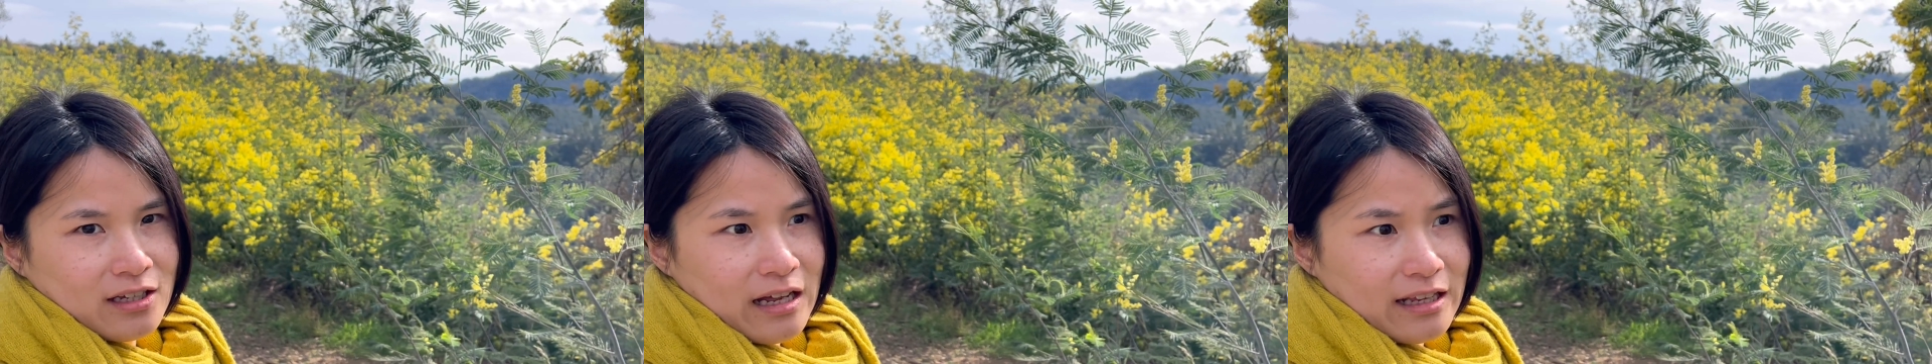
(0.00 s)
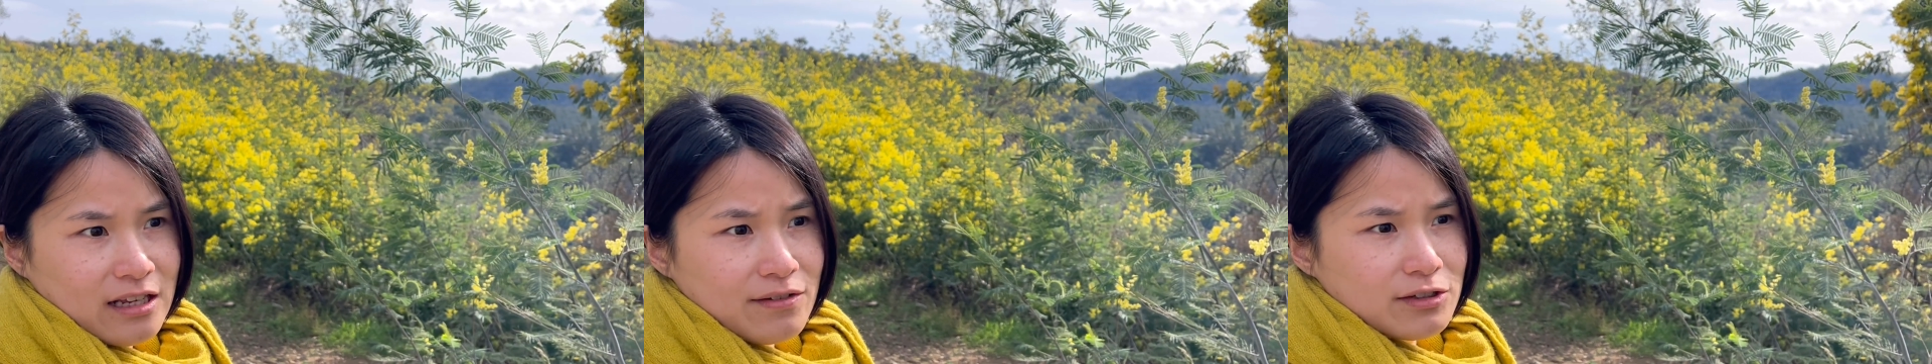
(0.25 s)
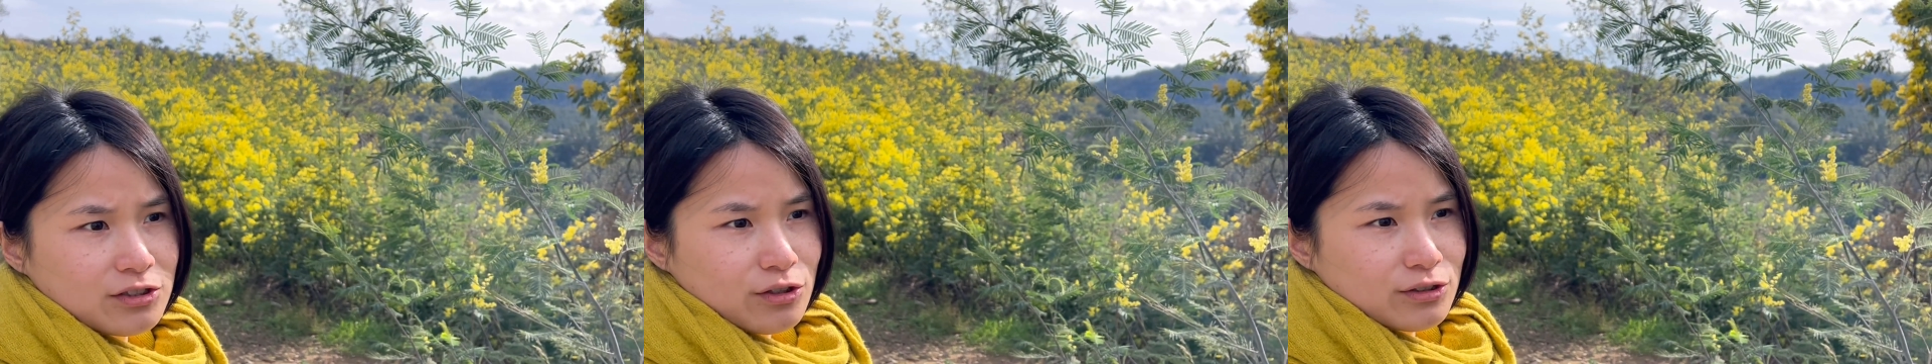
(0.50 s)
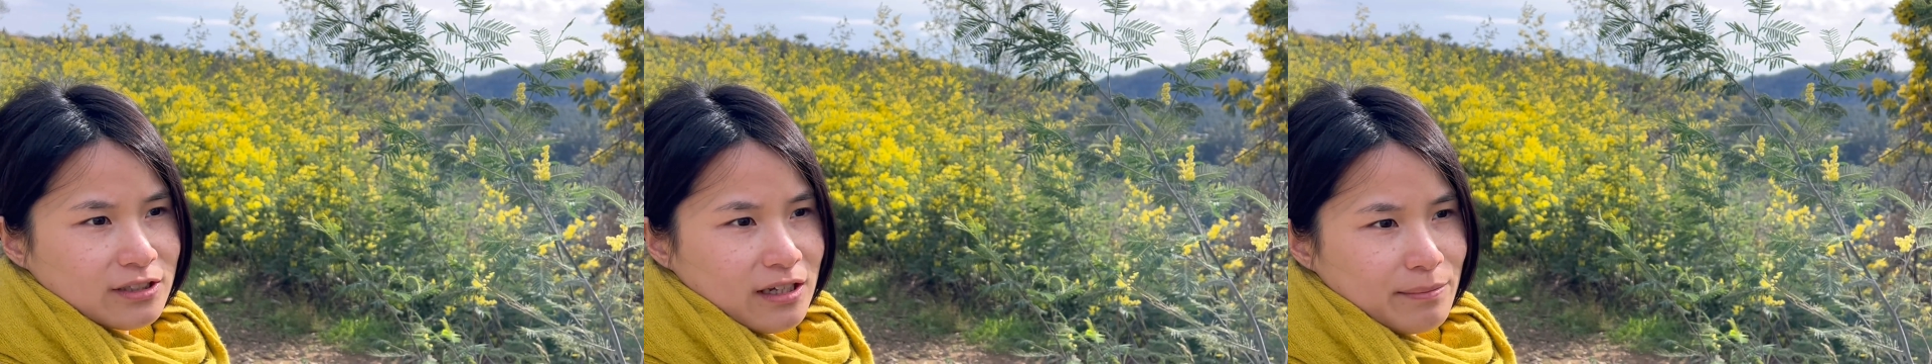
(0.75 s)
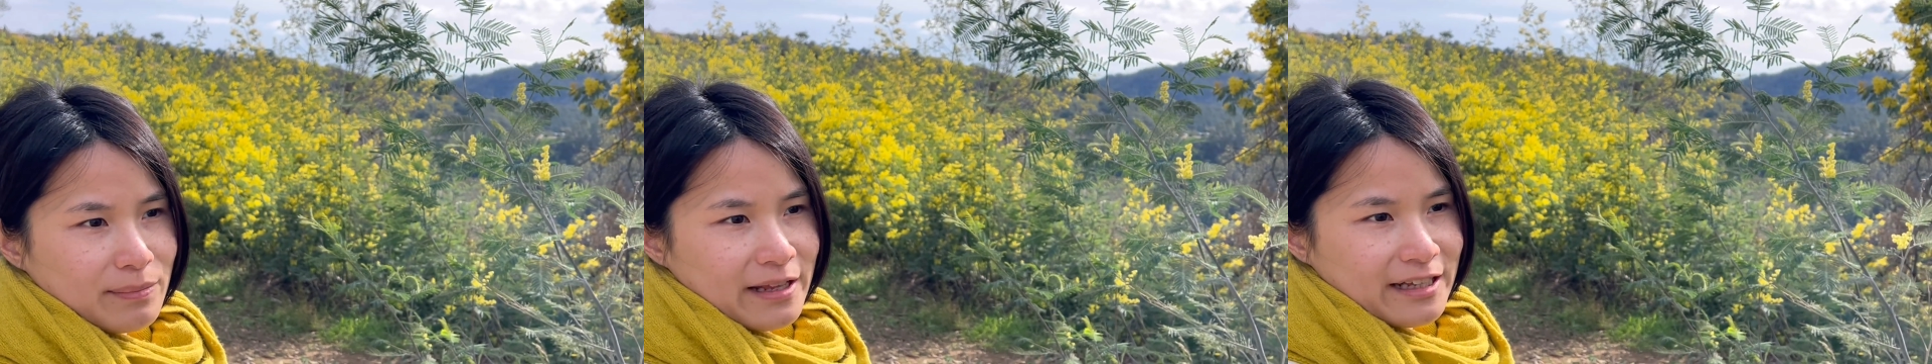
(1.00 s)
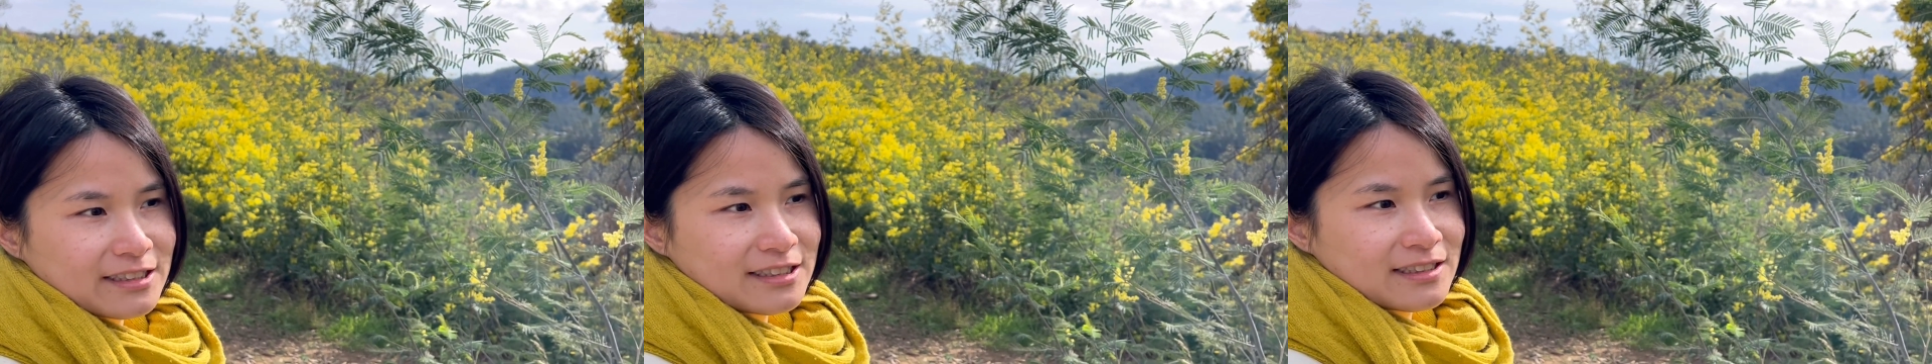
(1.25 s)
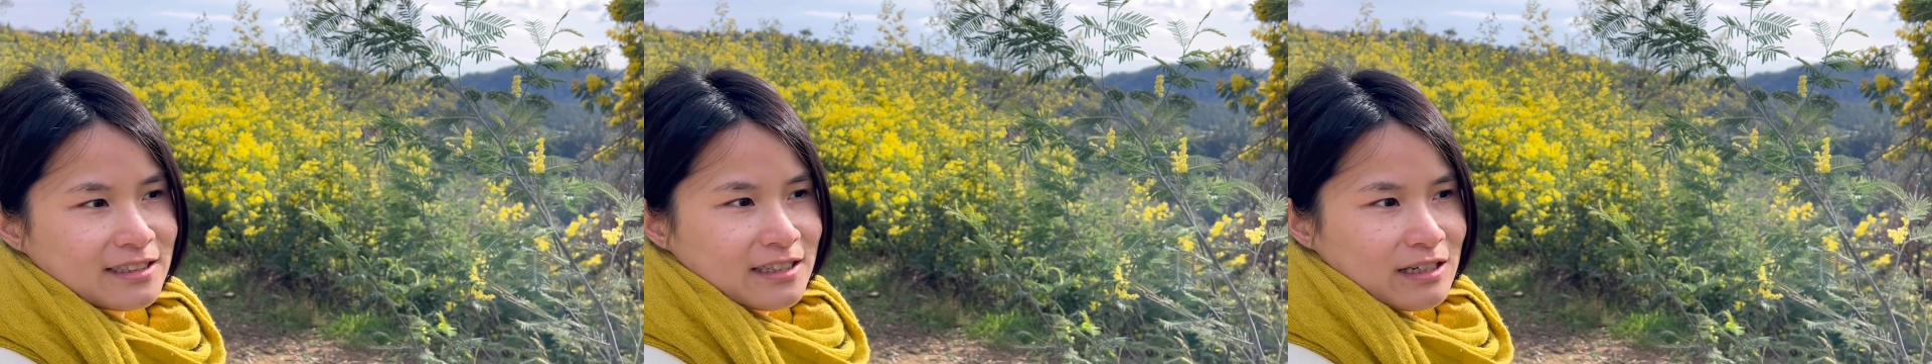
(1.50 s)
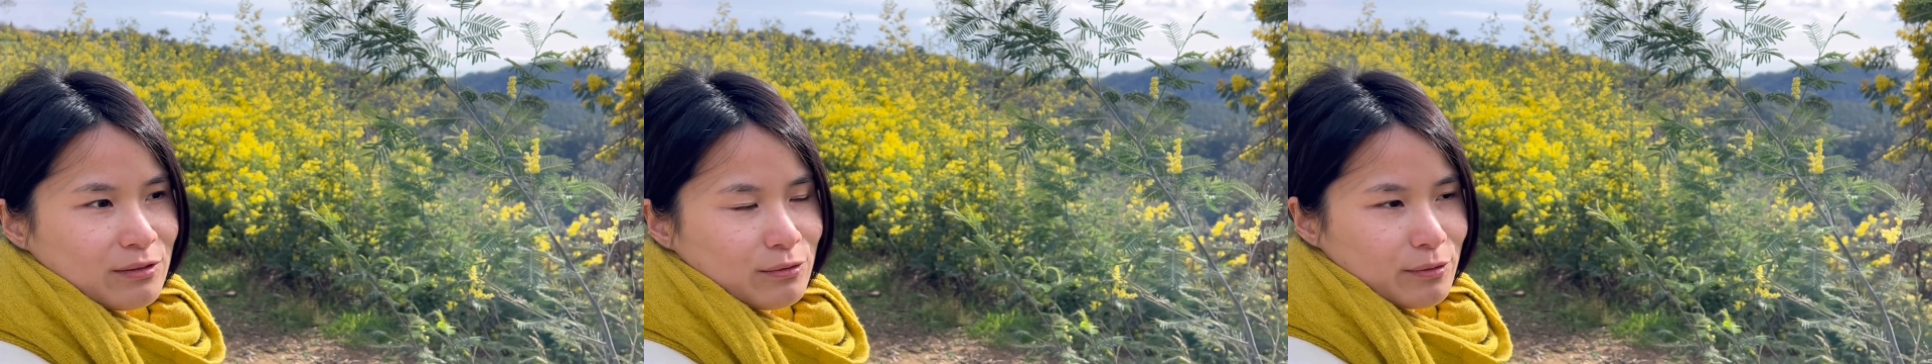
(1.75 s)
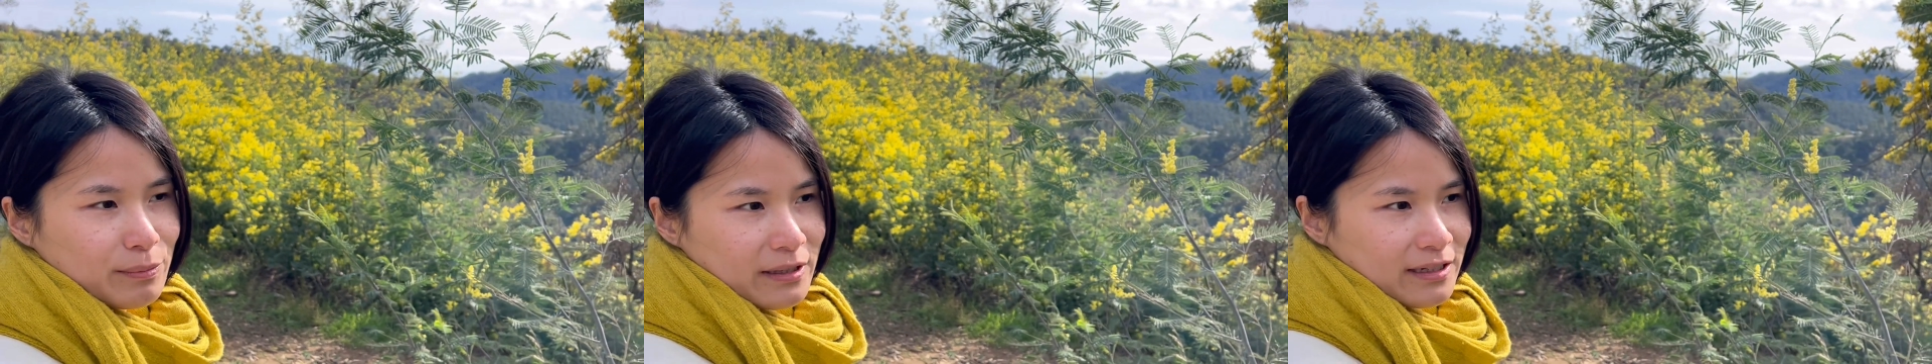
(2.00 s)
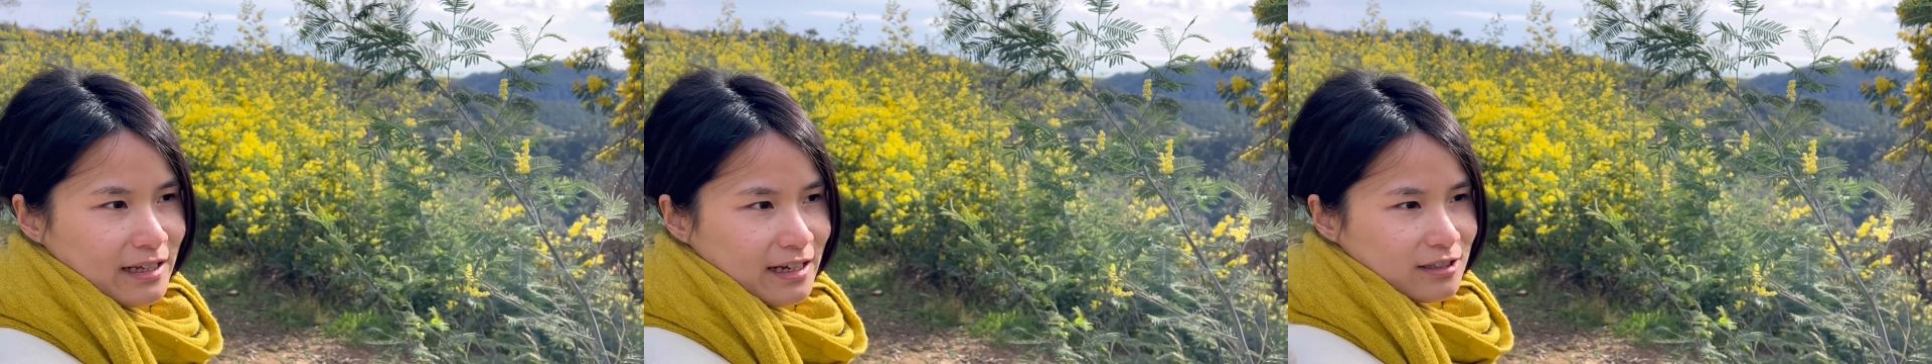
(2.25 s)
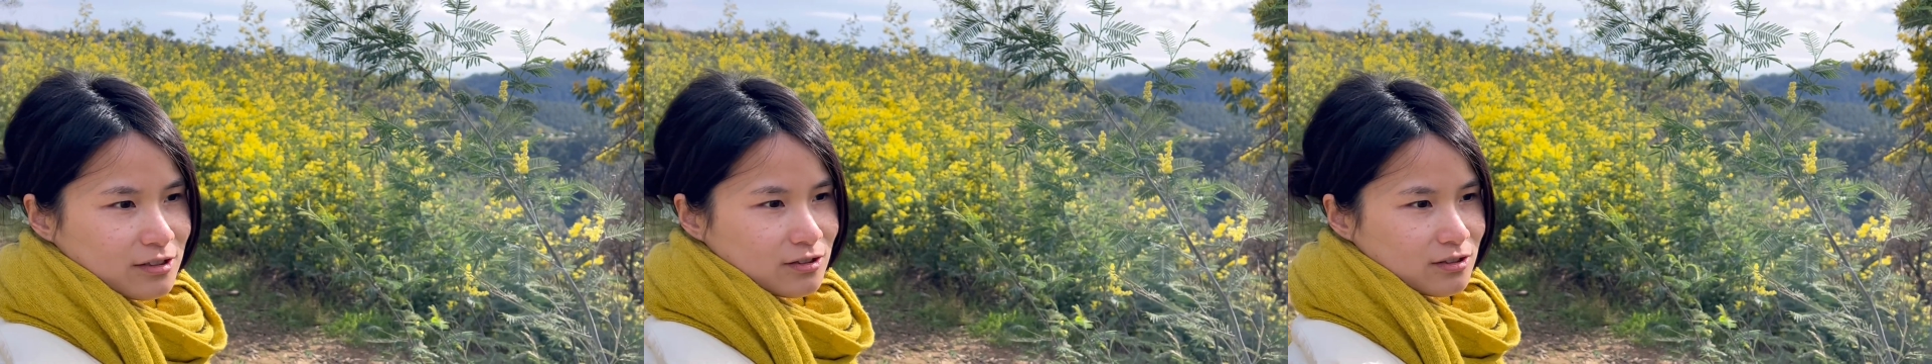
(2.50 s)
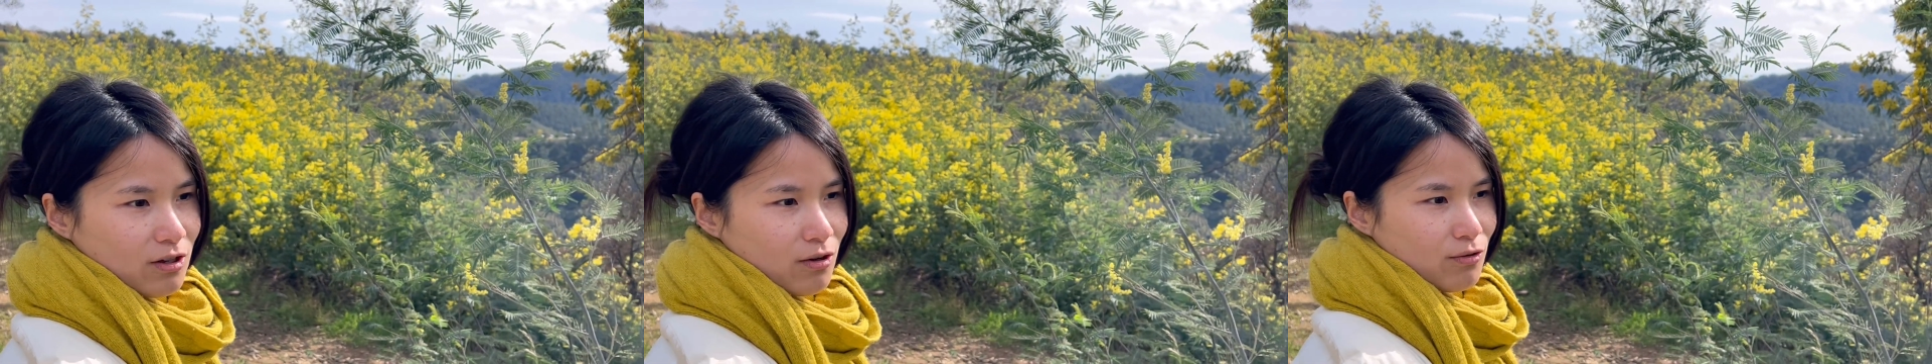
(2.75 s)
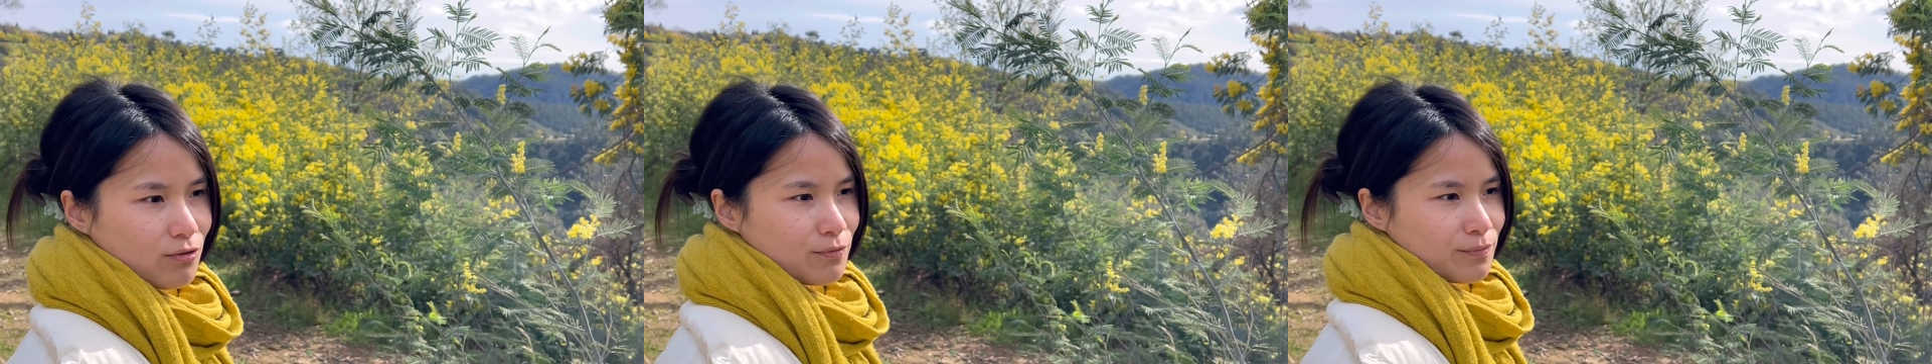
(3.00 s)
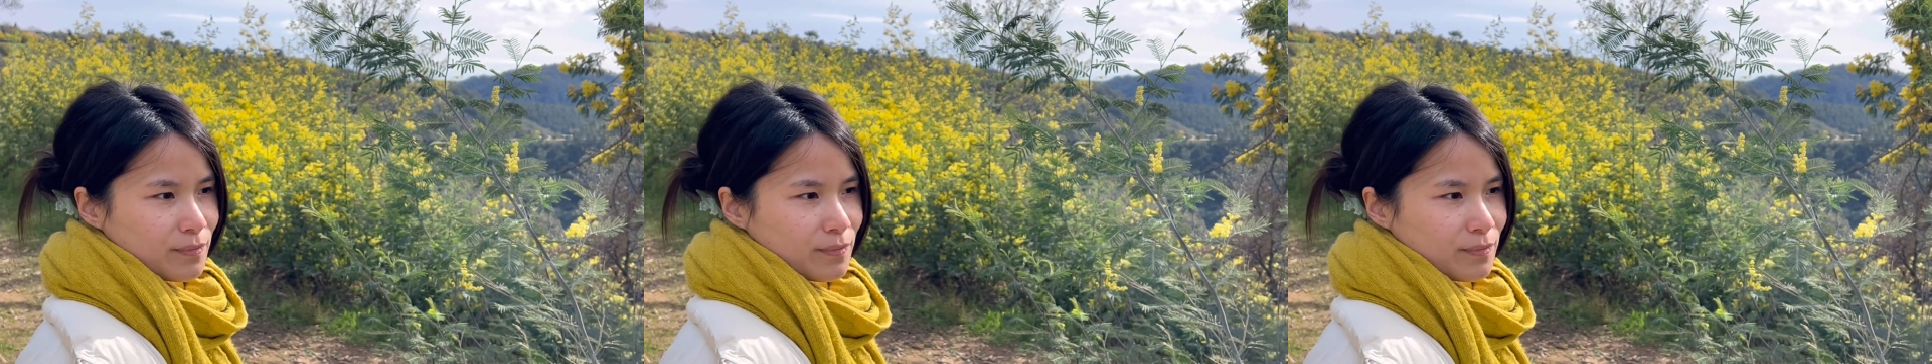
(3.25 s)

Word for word: I never saw a plant would be like so